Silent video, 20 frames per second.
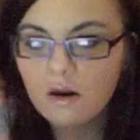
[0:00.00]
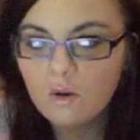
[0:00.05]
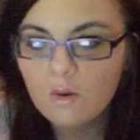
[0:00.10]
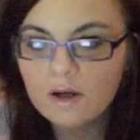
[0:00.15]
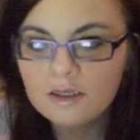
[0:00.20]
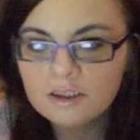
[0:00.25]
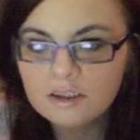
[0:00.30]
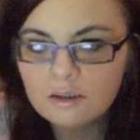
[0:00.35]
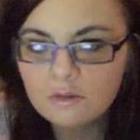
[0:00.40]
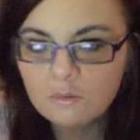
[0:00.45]

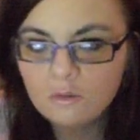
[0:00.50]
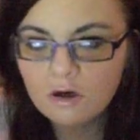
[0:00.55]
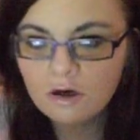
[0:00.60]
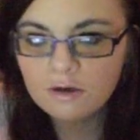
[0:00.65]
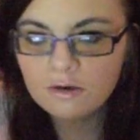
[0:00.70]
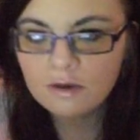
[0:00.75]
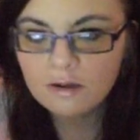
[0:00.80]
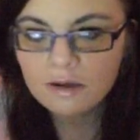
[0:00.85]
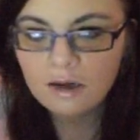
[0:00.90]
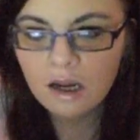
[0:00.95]
Question
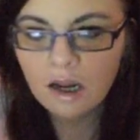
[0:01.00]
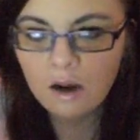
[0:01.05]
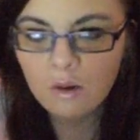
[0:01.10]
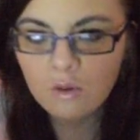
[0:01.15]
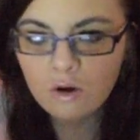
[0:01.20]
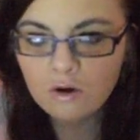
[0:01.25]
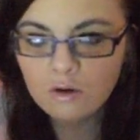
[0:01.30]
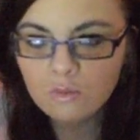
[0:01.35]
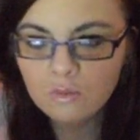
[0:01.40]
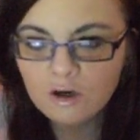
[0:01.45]
one: How
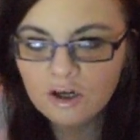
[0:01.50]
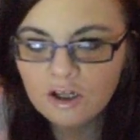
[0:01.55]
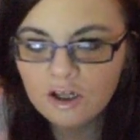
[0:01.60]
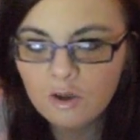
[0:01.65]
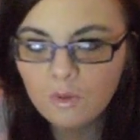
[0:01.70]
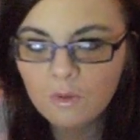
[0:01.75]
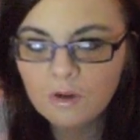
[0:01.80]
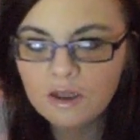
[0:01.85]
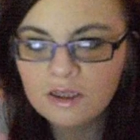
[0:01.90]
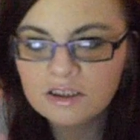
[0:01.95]
old were you
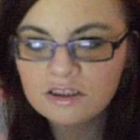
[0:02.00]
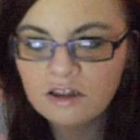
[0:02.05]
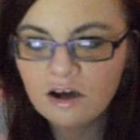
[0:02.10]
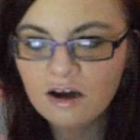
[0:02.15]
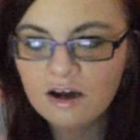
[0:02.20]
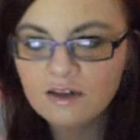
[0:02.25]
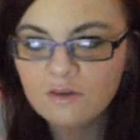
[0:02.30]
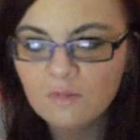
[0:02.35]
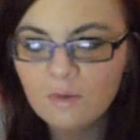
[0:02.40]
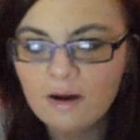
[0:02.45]
when you
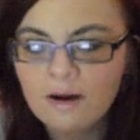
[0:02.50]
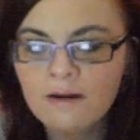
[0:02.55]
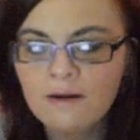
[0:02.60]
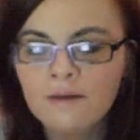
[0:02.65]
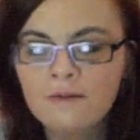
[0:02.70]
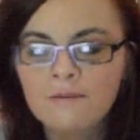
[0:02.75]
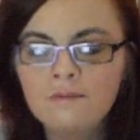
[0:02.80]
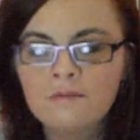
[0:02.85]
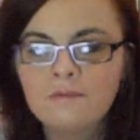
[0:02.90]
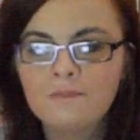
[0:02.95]
started
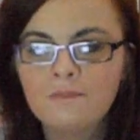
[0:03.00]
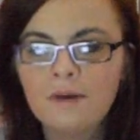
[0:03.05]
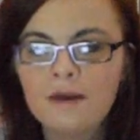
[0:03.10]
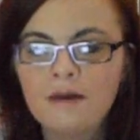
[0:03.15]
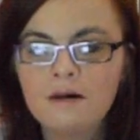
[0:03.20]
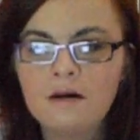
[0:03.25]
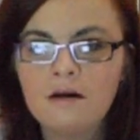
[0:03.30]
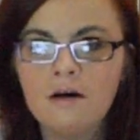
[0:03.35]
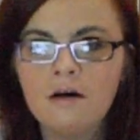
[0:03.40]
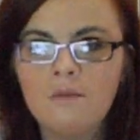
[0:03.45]
wearing
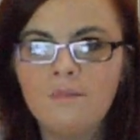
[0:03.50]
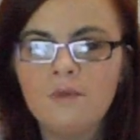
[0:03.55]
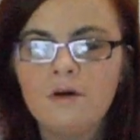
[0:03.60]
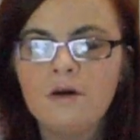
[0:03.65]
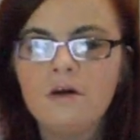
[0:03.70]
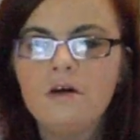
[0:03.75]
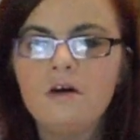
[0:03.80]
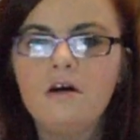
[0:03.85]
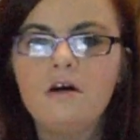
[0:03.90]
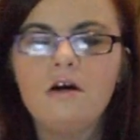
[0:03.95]
makeup?
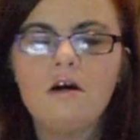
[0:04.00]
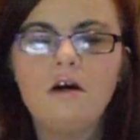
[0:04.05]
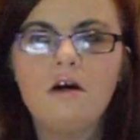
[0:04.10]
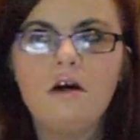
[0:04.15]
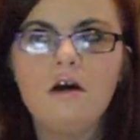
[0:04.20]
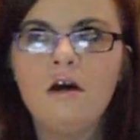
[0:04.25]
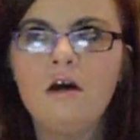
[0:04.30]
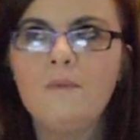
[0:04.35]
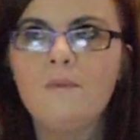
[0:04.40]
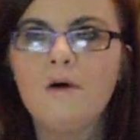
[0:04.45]

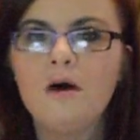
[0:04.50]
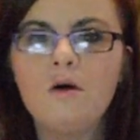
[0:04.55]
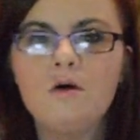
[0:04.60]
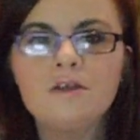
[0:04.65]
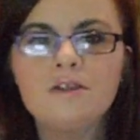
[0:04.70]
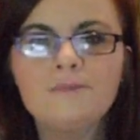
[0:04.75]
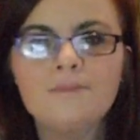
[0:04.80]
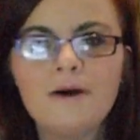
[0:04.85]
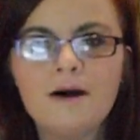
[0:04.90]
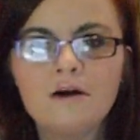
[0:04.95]
Um, I
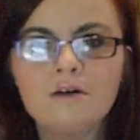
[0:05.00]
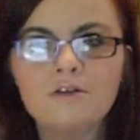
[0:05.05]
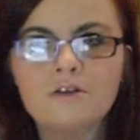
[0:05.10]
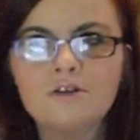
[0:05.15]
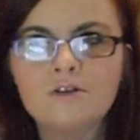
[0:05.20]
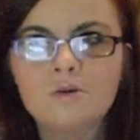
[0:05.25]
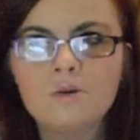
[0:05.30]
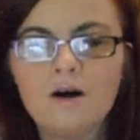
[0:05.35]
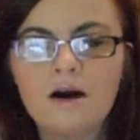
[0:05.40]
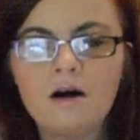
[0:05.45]
was about
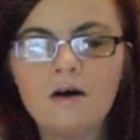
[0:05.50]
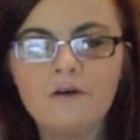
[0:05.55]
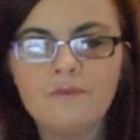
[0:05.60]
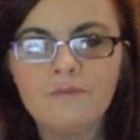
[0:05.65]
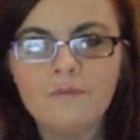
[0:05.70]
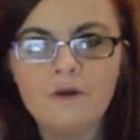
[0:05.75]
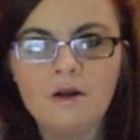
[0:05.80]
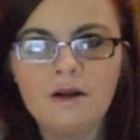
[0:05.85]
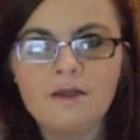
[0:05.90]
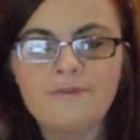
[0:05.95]
12
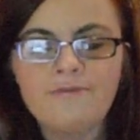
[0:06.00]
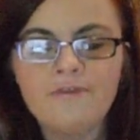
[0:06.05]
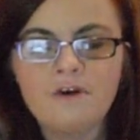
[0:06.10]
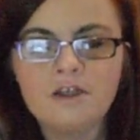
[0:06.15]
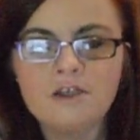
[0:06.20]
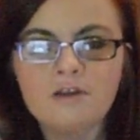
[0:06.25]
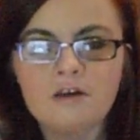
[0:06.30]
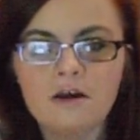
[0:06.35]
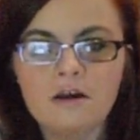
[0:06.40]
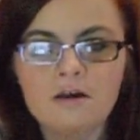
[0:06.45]
when I
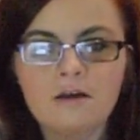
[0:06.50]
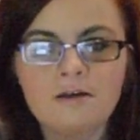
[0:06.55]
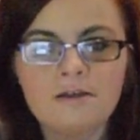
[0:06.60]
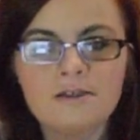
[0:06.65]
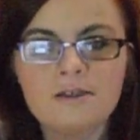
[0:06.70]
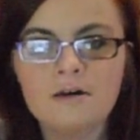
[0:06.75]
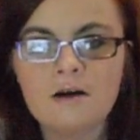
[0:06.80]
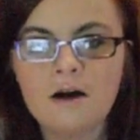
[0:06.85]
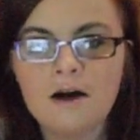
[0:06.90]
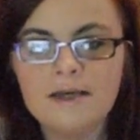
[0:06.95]
first started going
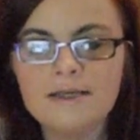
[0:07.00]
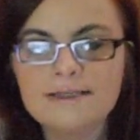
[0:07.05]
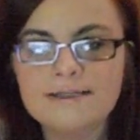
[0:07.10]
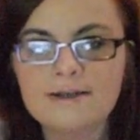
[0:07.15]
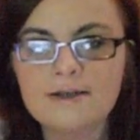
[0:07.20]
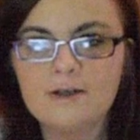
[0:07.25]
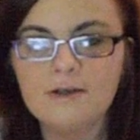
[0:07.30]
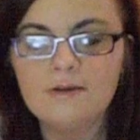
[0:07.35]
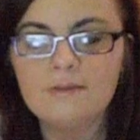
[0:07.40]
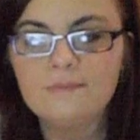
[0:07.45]
to high
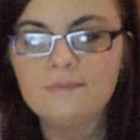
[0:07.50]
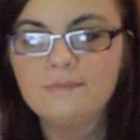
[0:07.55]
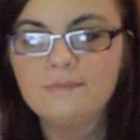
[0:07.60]
school.